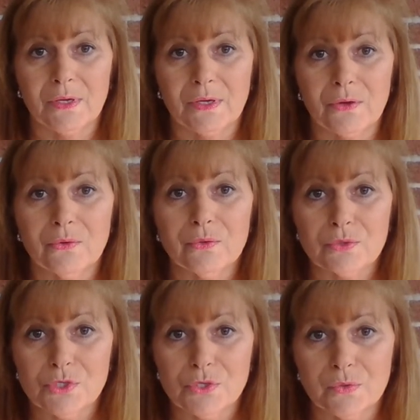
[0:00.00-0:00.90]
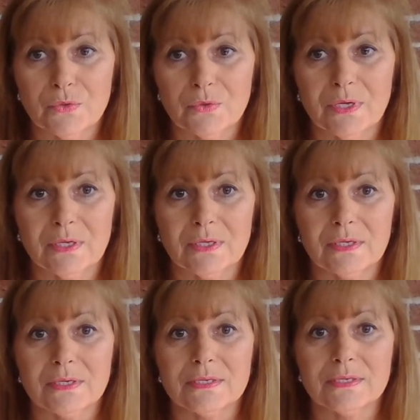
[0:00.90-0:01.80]
older children
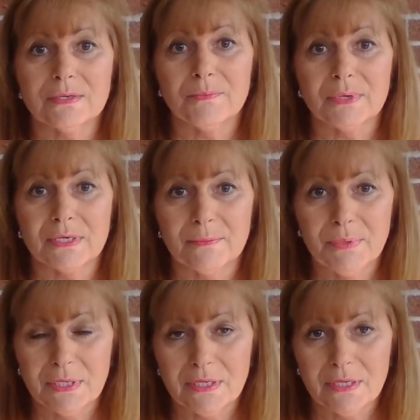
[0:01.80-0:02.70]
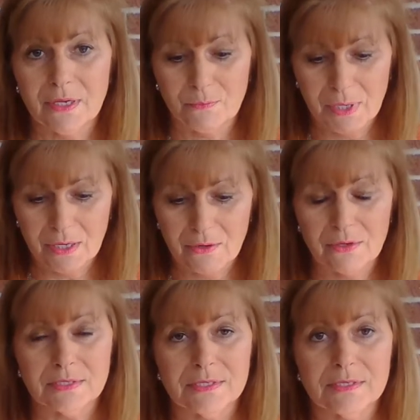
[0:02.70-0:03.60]
still being dependent on
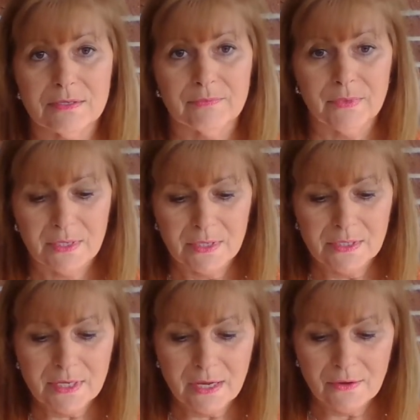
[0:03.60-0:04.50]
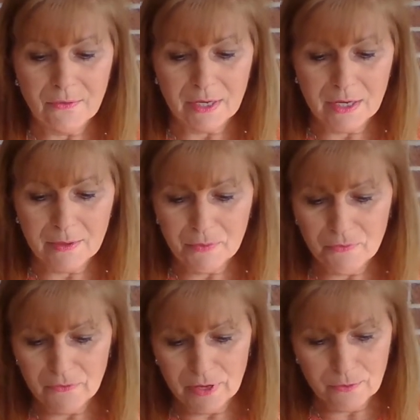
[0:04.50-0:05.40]
parents. So a couple
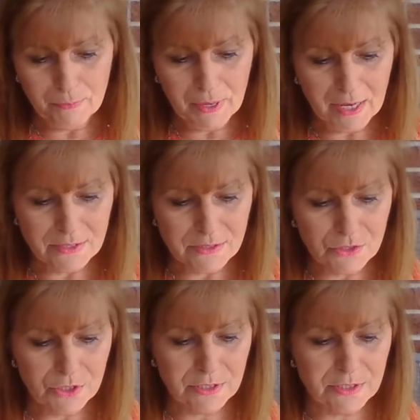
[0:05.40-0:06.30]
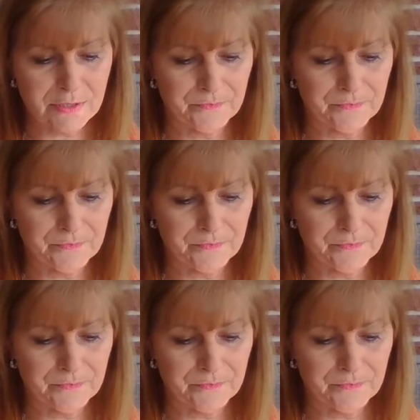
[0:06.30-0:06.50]
other passages.